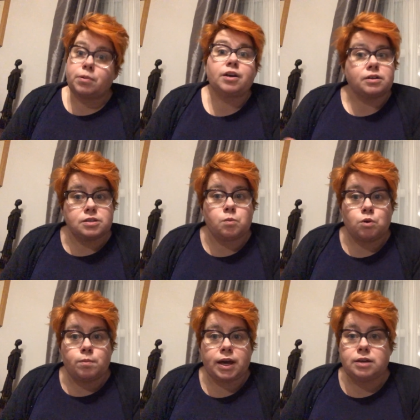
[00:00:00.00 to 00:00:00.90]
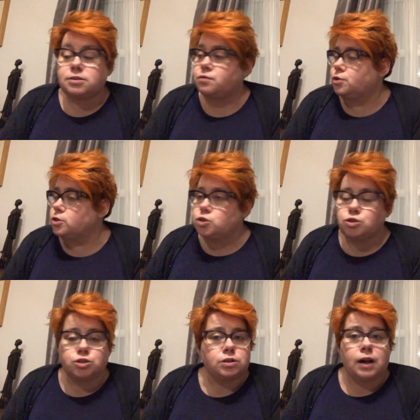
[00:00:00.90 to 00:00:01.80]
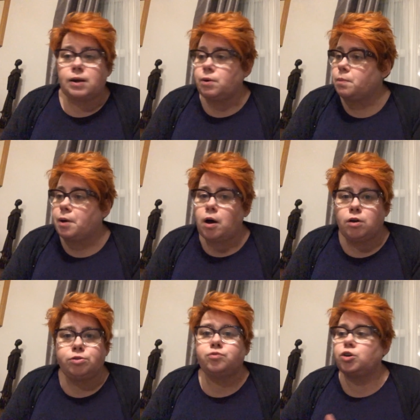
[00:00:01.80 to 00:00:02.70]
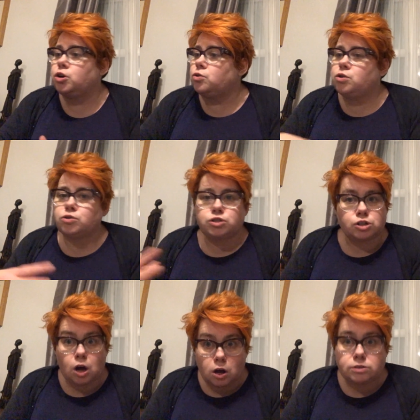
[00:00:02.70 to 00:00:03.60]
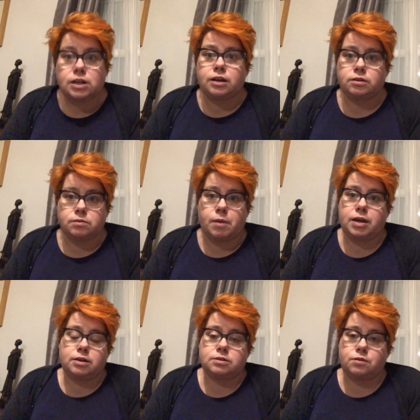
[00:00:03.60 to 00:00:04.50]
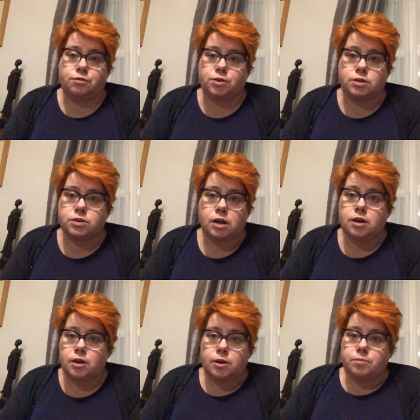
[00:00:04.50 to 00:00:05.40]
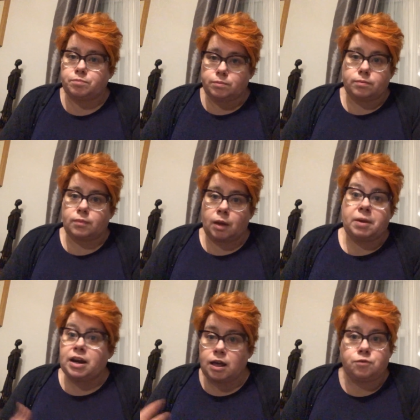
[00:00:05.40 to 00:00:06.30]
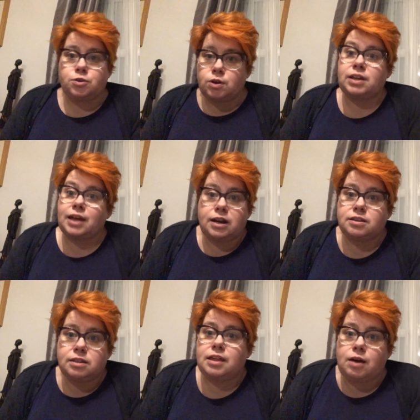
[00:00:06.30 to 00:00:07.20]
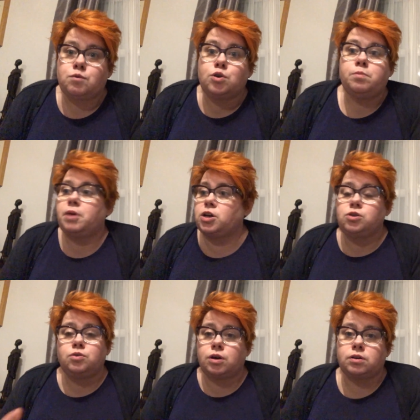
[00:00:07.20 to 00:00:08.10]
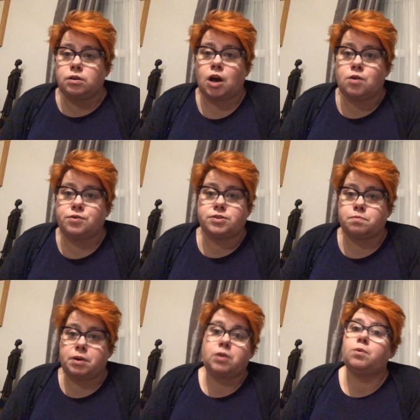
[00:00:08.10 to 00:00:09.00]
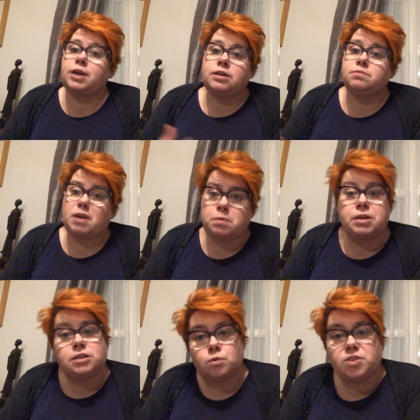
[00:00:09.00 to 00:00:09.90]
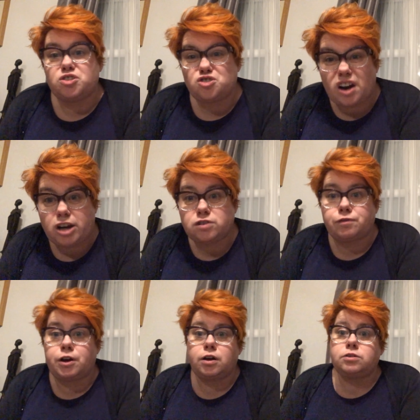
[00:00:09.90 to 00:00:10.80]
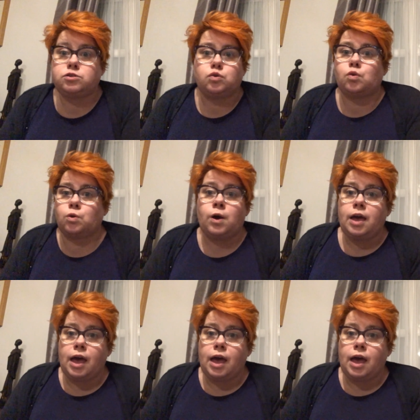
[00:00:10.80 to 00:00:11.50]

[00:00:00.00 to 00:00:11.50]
because it will make a difference. You're just clearing a path through, you're starting to make a difference. I mean, if you can get into that room and you can go for some big wins, maybe deal with the trash first or